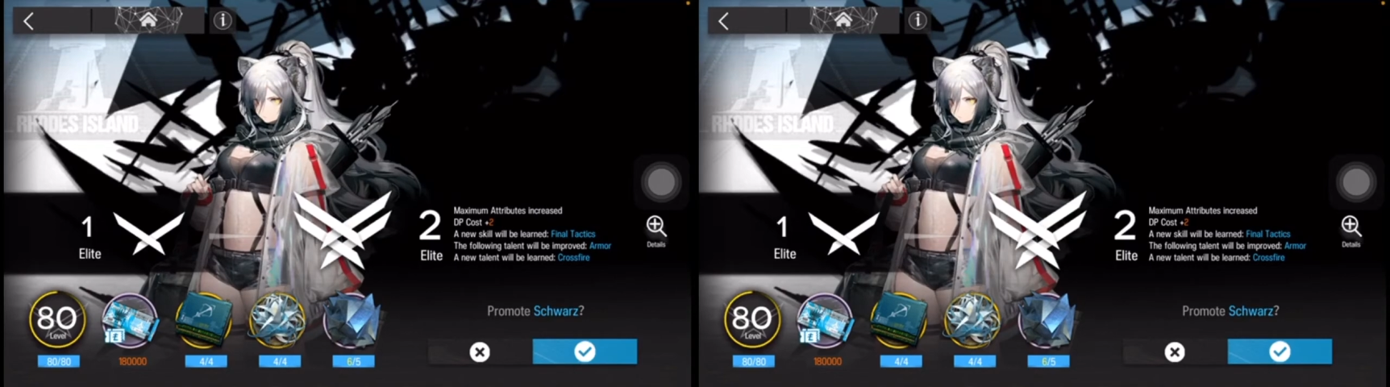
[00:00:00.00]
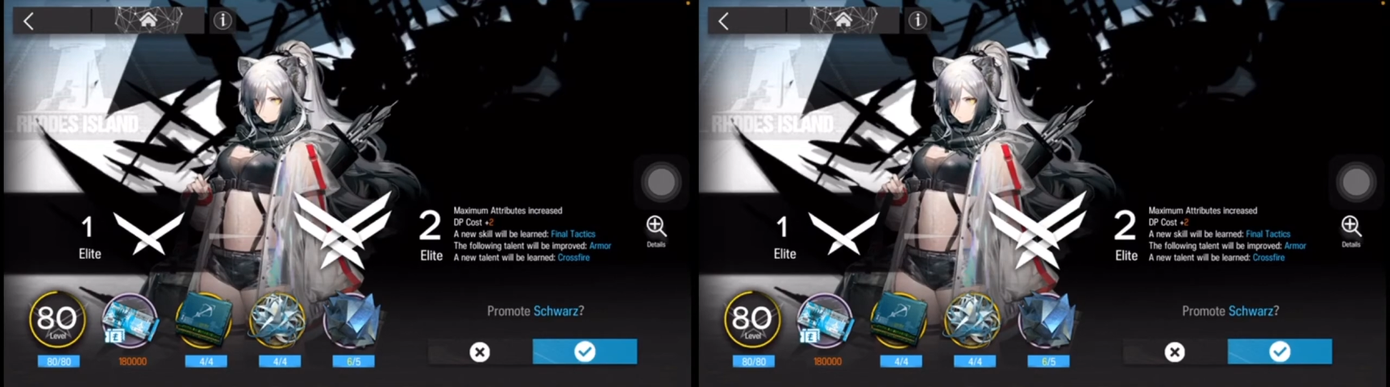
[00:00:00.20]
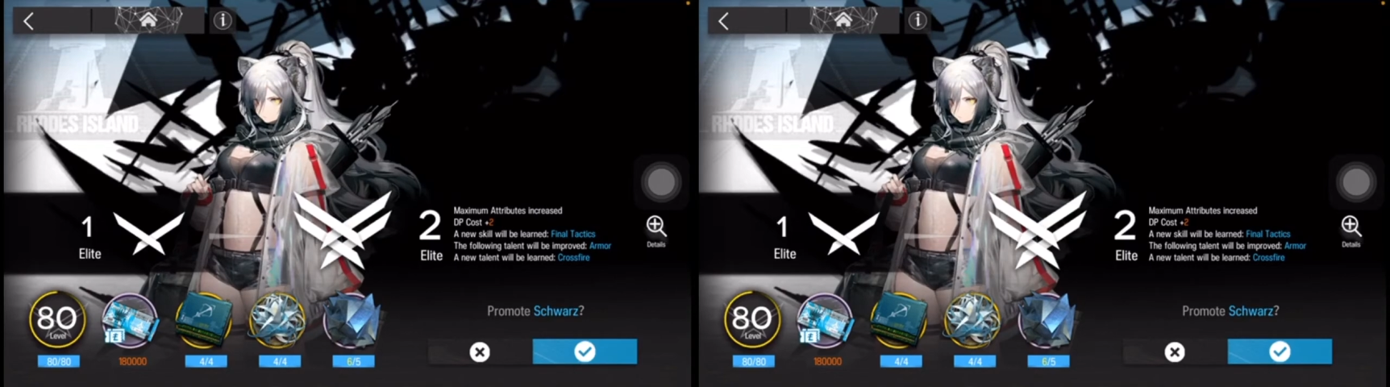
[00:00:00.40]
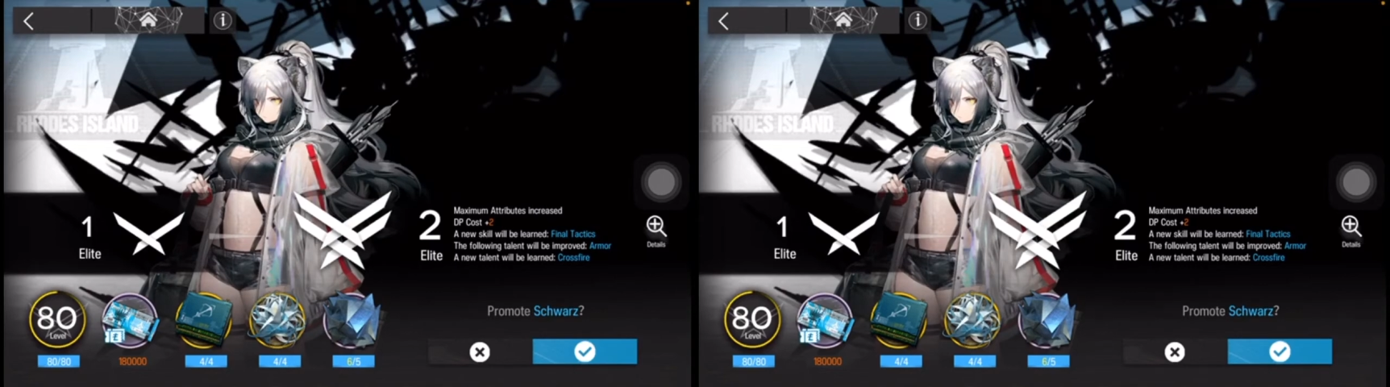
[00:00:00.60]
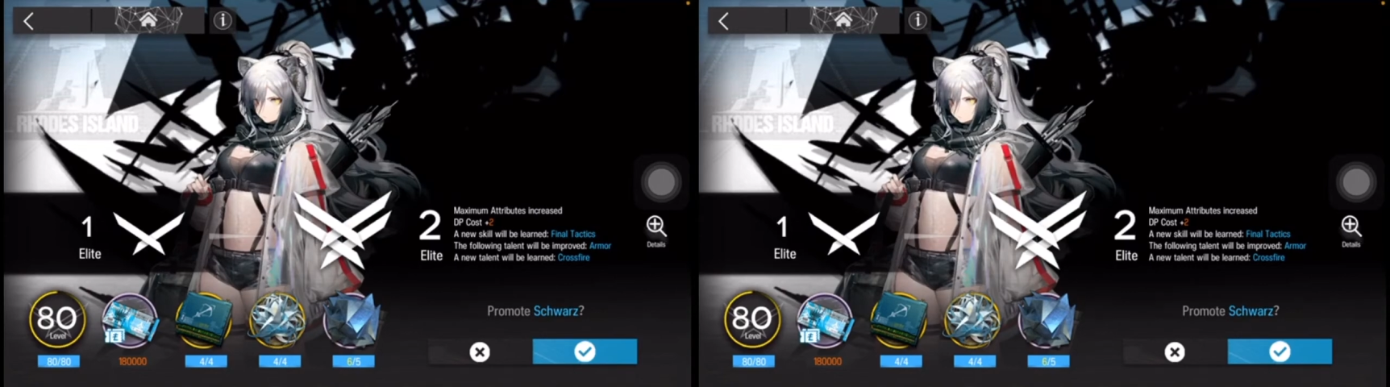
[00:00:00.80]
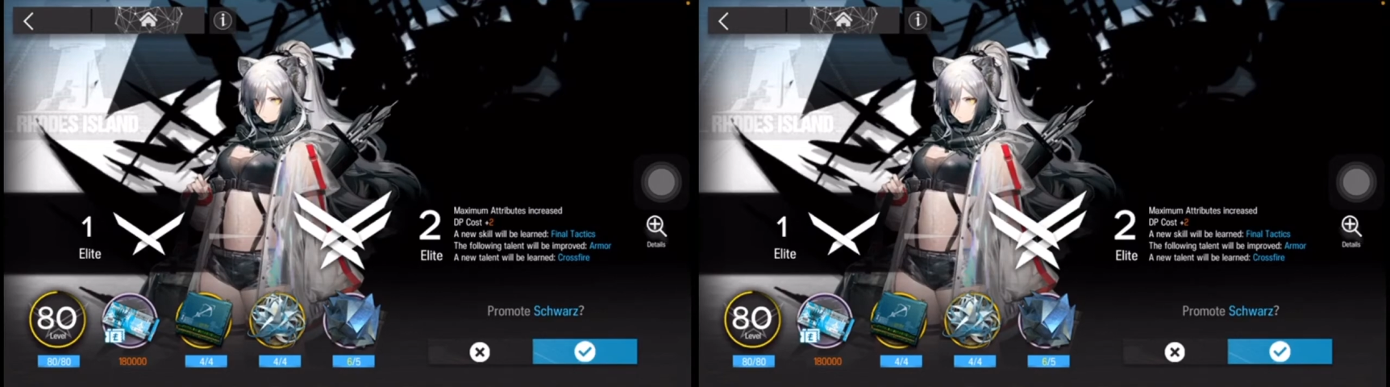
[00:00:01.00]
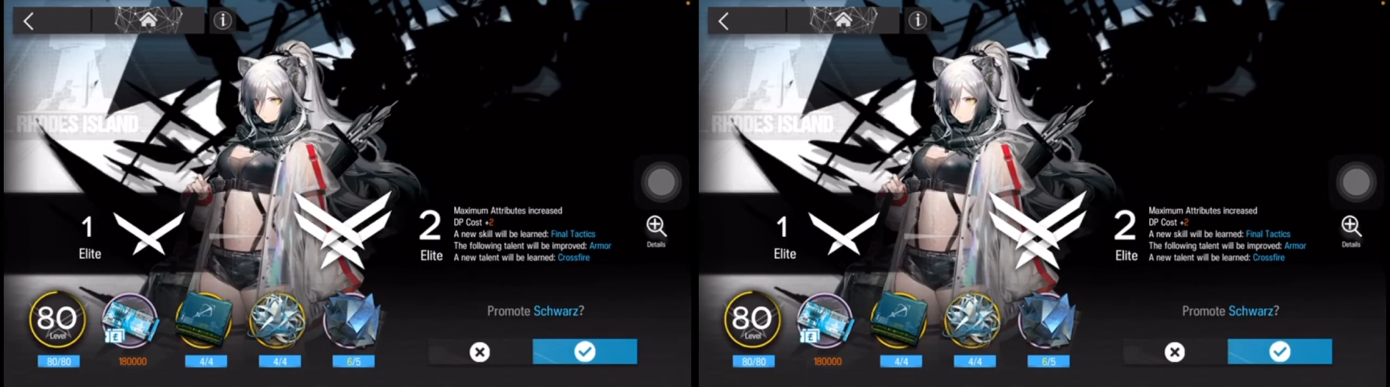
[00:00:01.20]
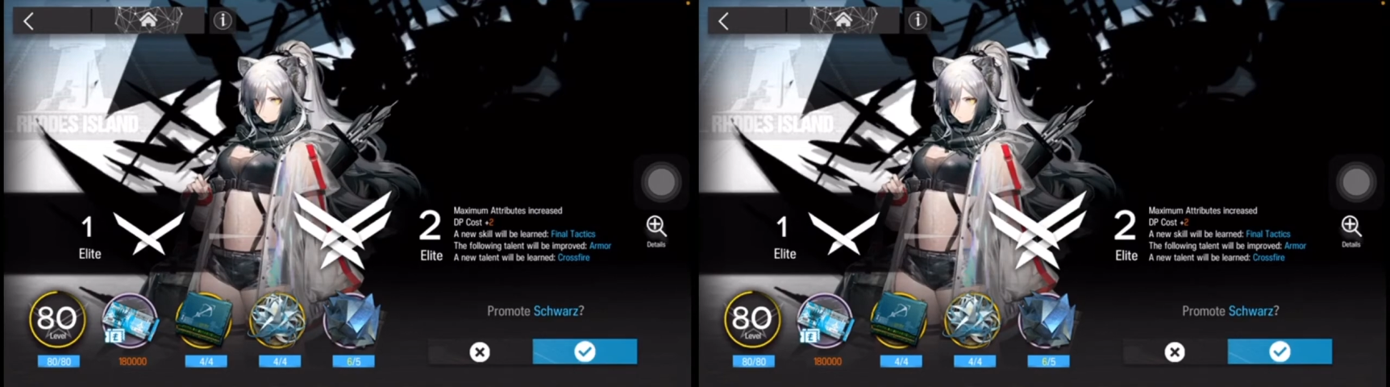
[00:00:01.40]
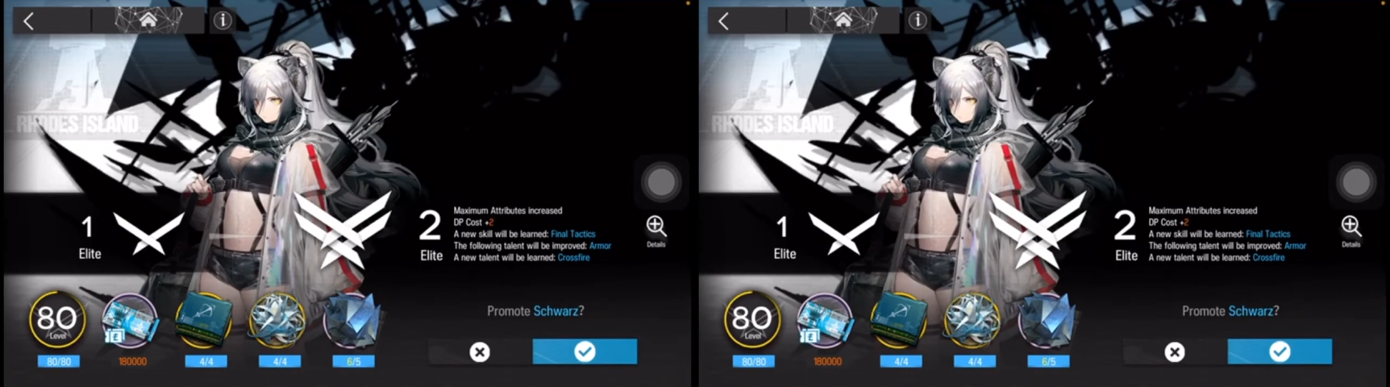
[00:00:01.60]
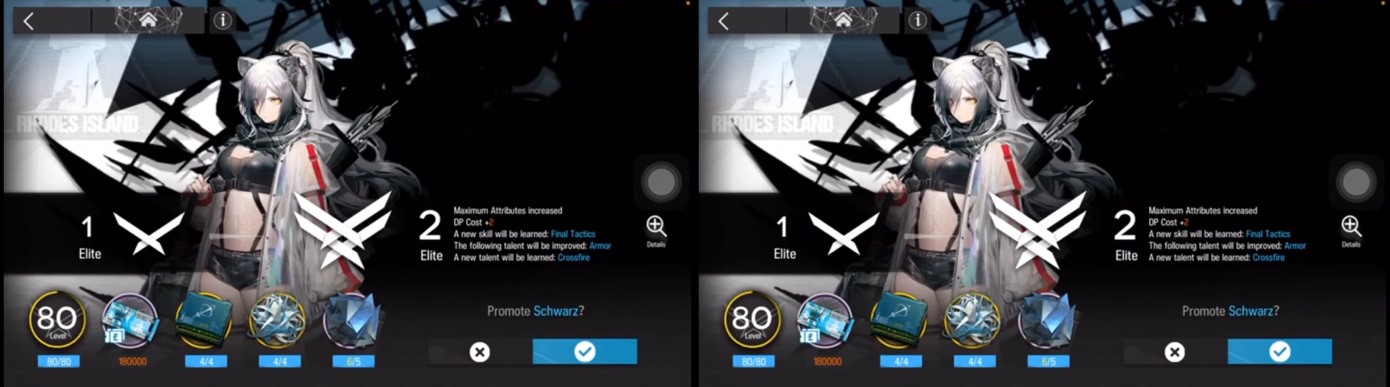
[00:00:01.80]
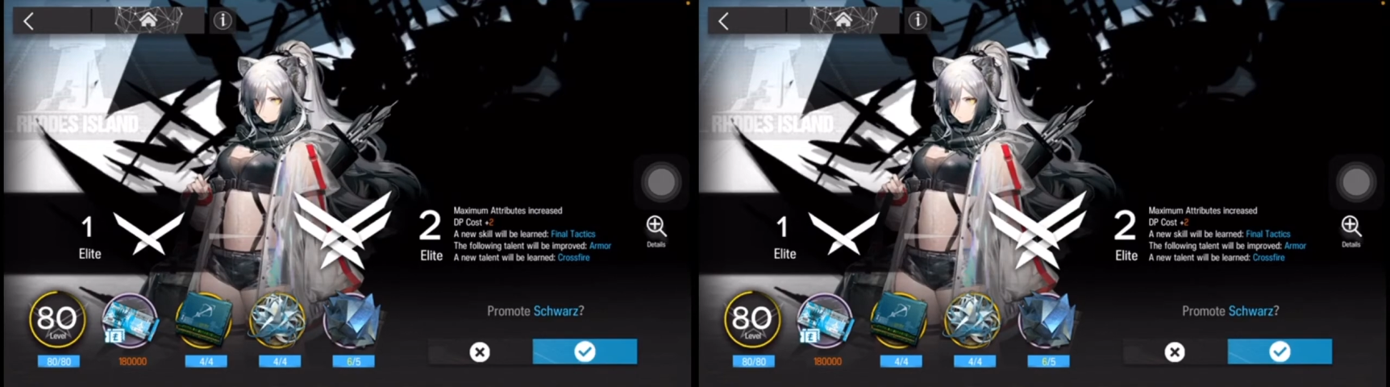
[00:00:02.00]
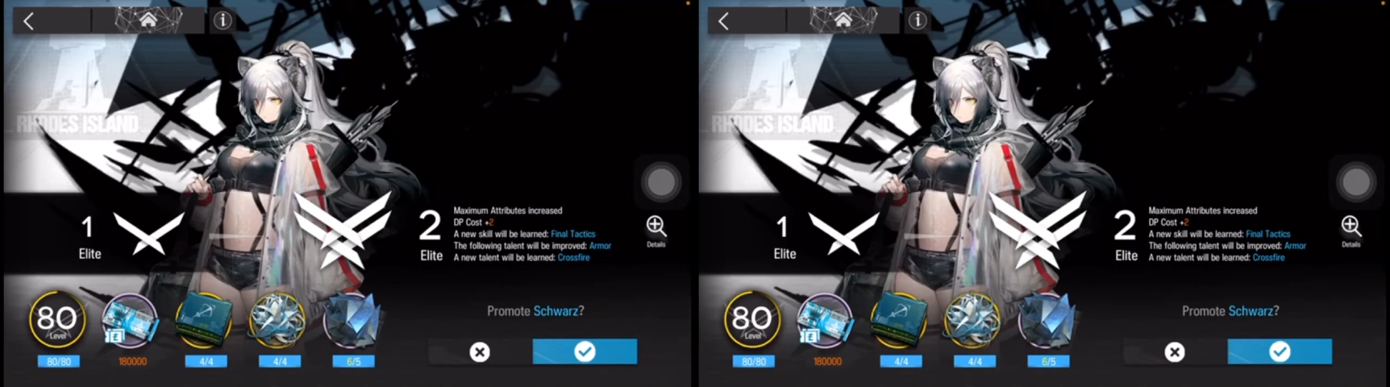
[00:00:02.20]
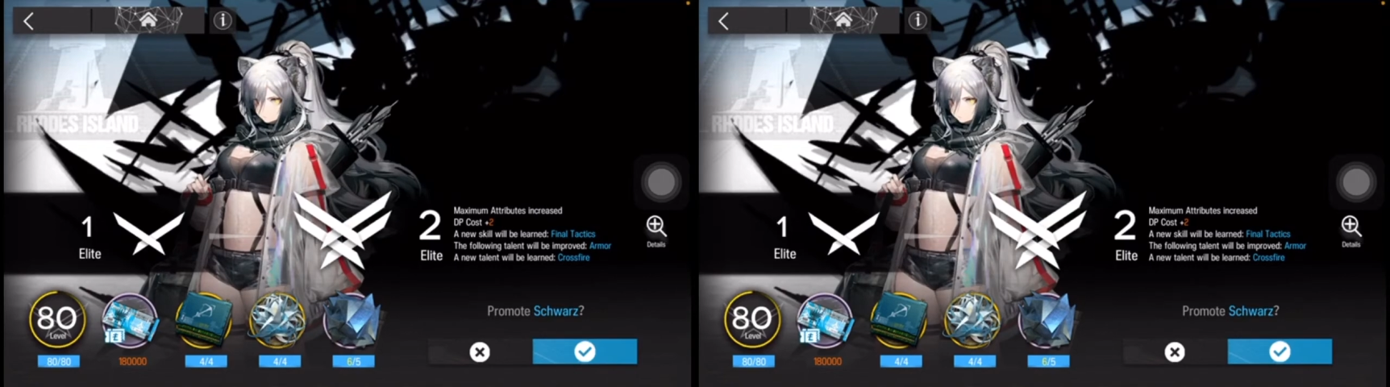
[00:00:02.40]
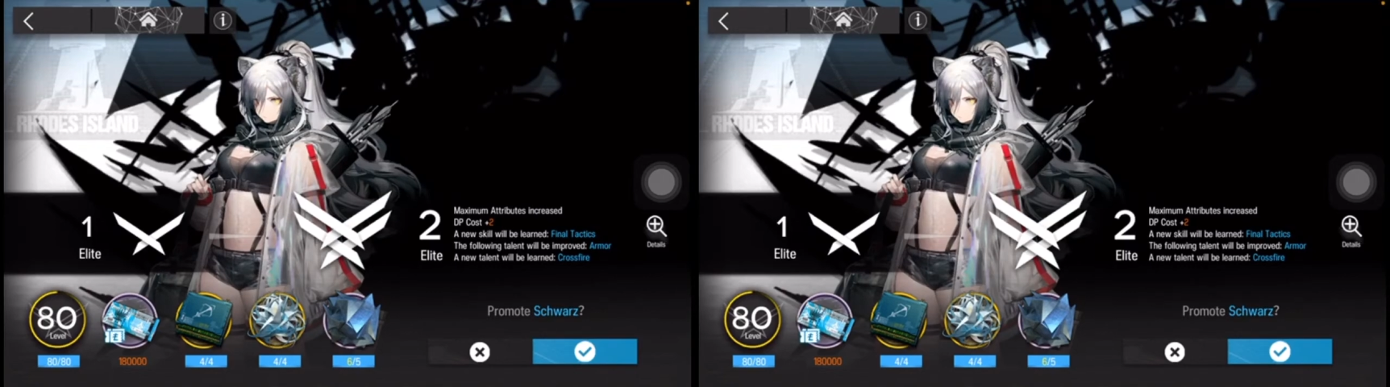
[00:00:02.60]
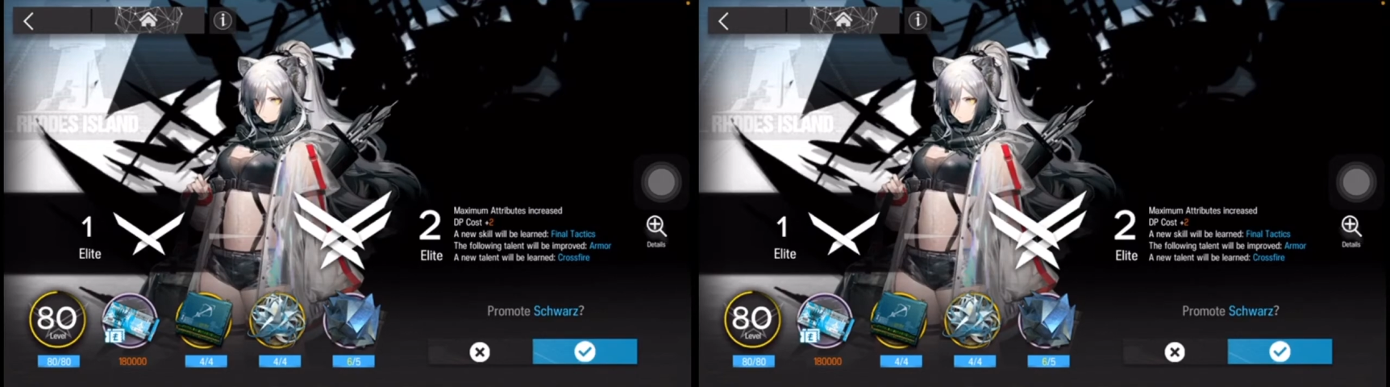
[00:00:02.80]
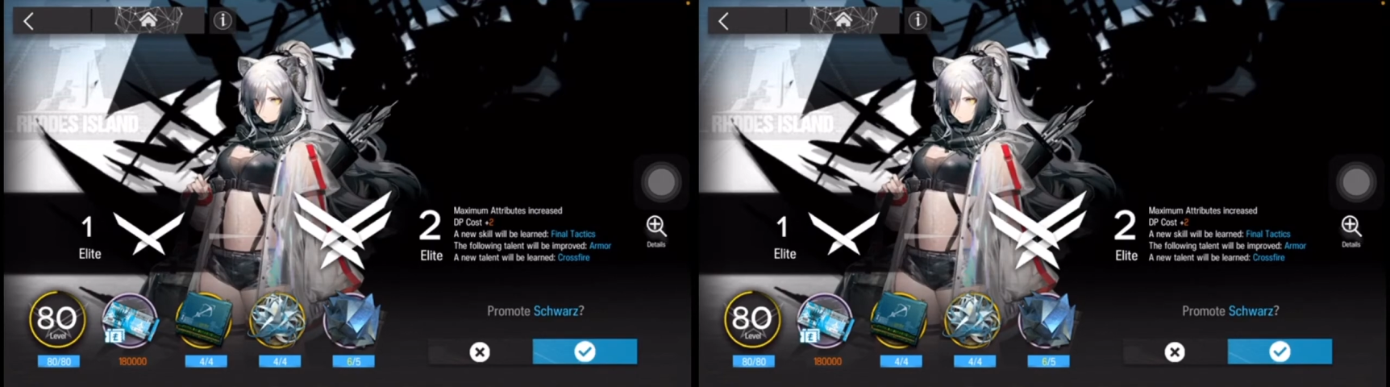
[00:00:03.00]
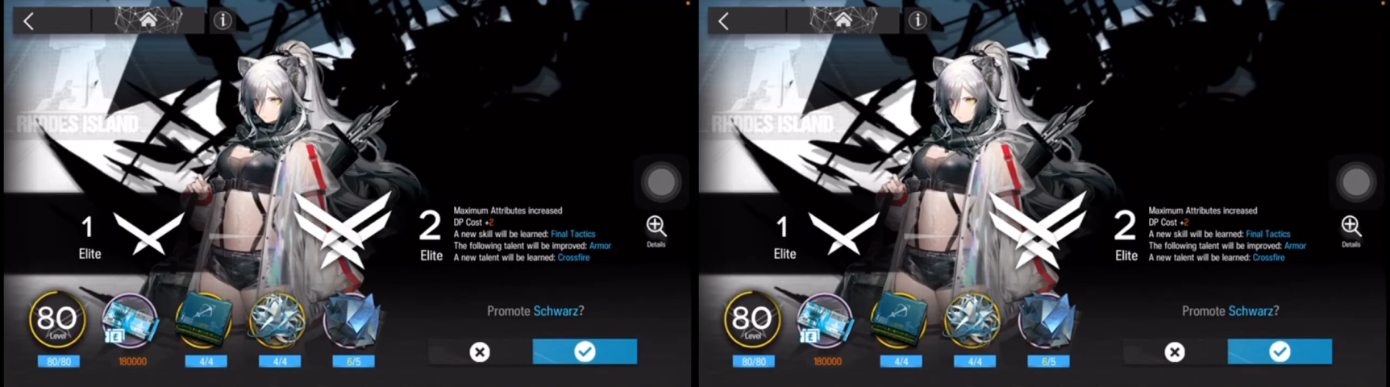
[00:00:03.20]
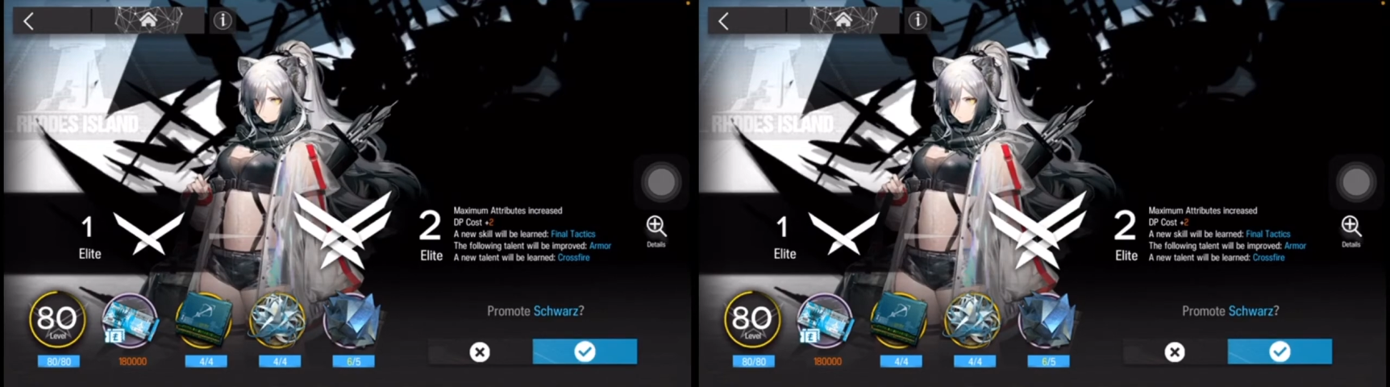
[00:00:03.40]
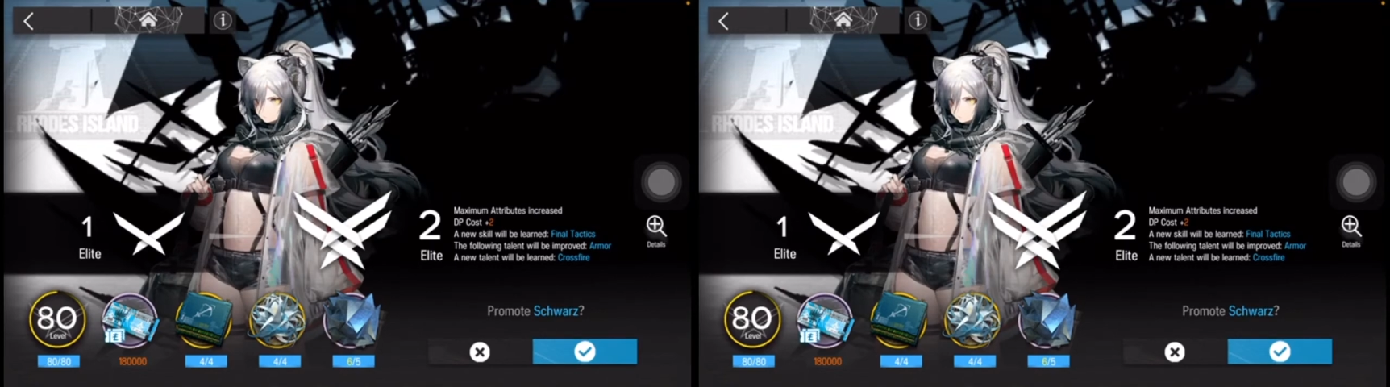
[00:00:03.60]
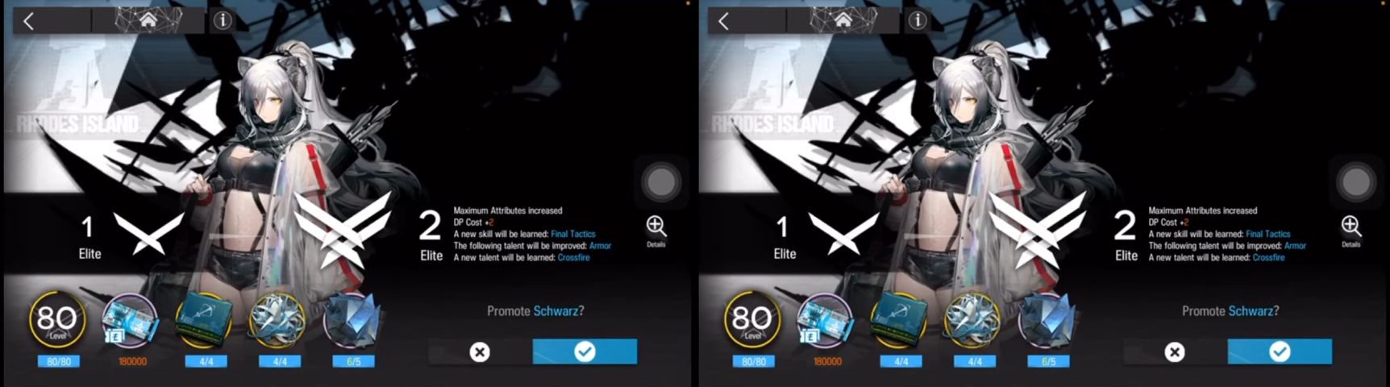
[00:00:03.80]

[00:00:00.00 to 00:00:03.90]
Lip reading: Nobody's mouth can be seen.